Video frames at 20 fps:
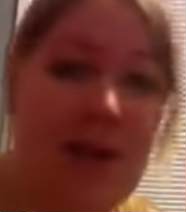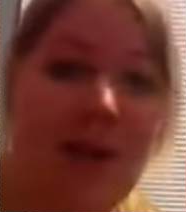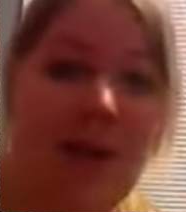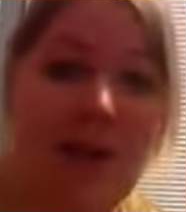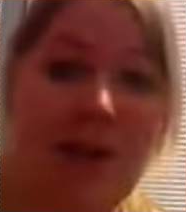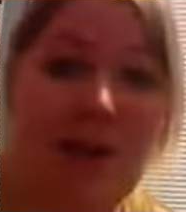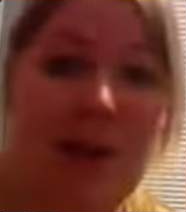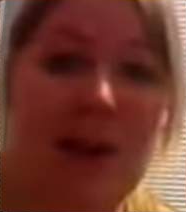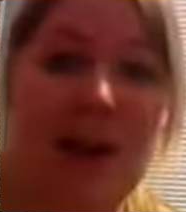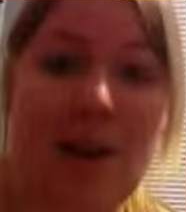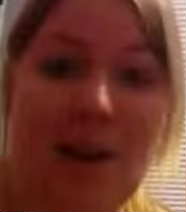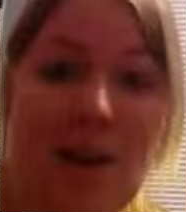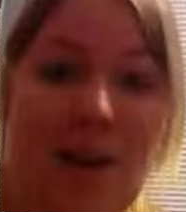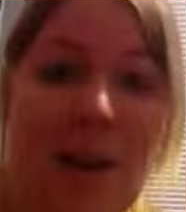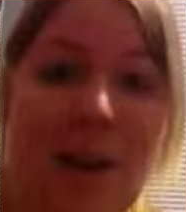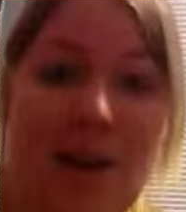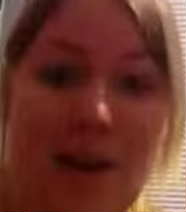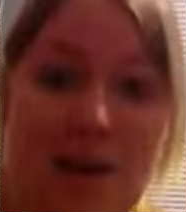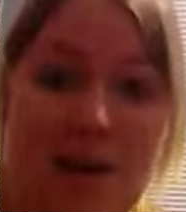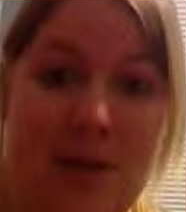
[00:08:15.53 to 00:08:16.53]
on how
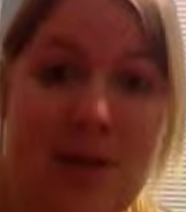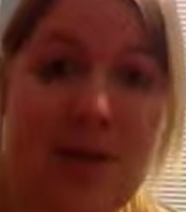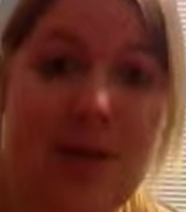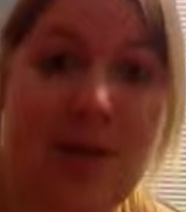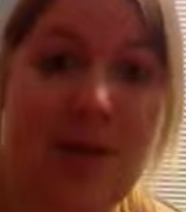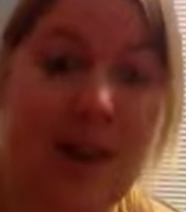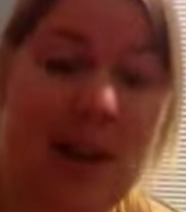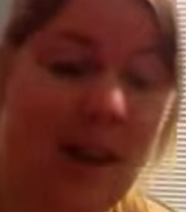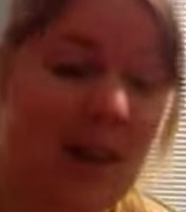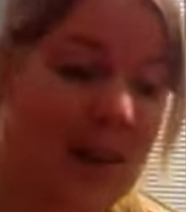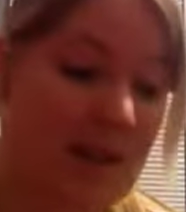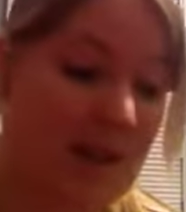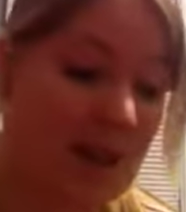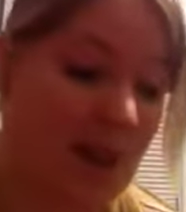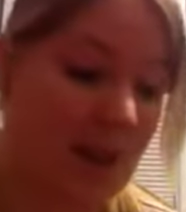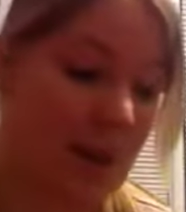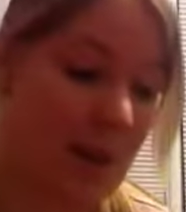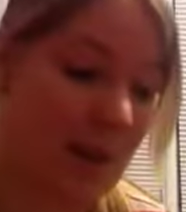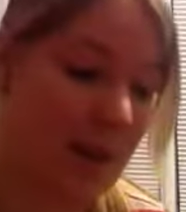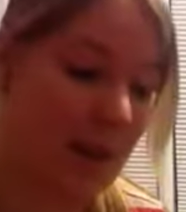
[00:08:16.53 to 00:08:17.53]
well you did that
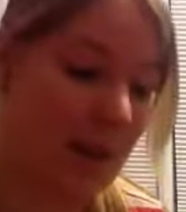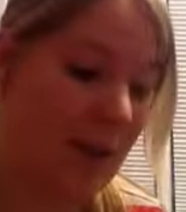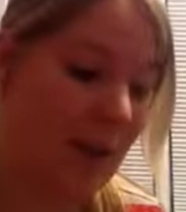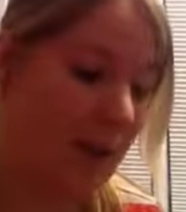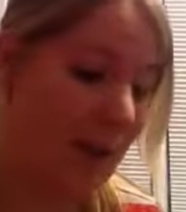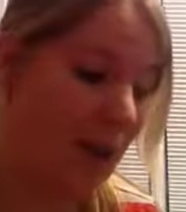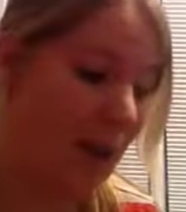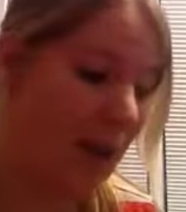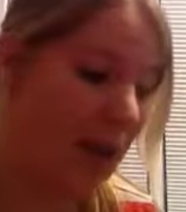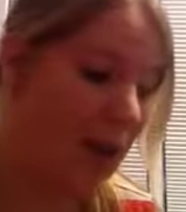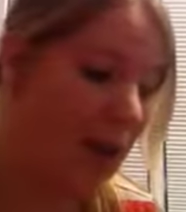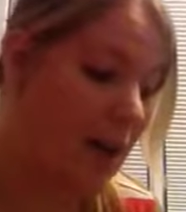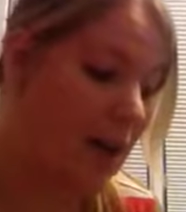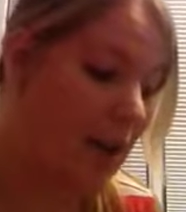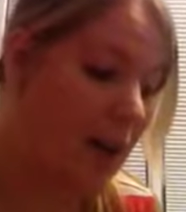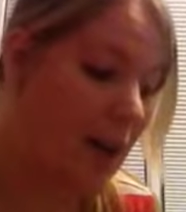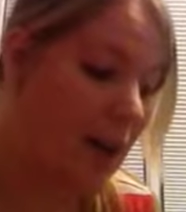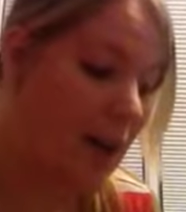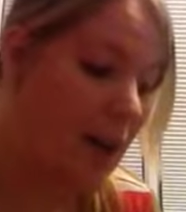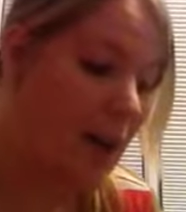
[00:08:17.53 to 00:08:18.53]
assignment, okay?
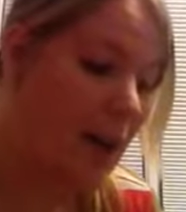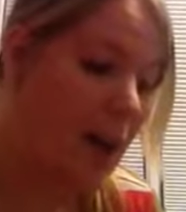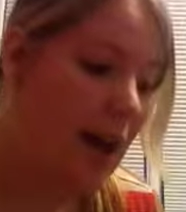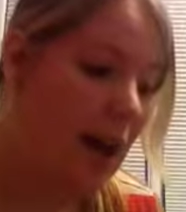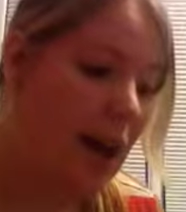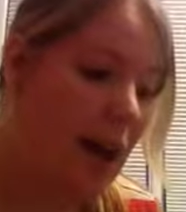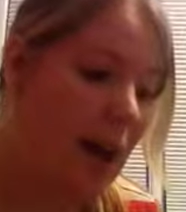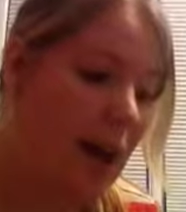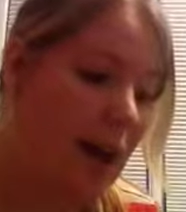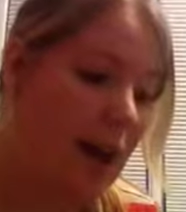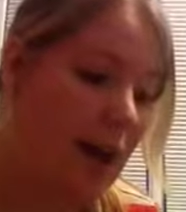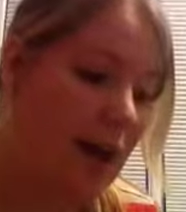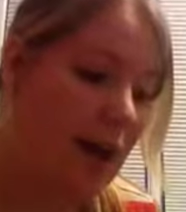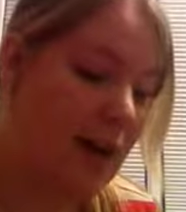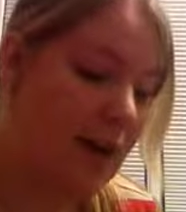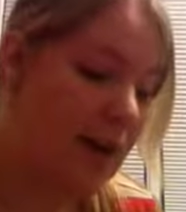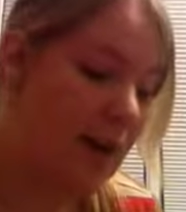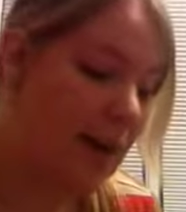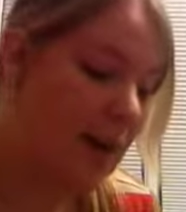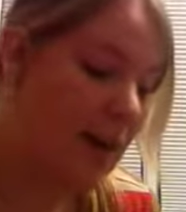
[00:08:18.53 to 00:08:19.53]

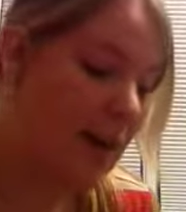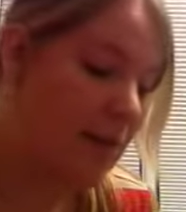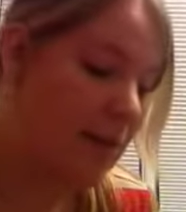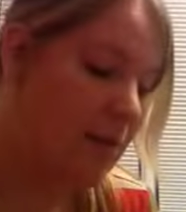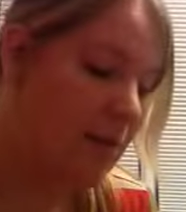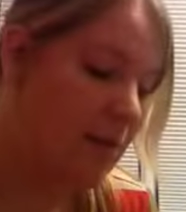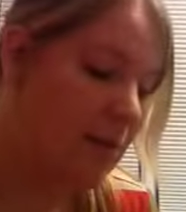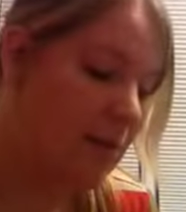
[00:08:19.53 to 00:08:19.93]
And I